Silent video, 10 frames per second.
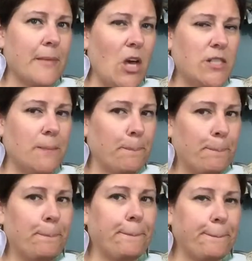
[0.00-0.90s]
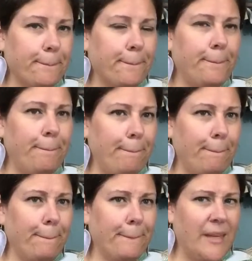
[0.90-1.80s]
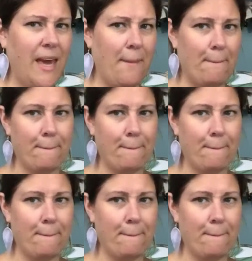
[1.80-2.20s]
Awesome. Yeah. Okay.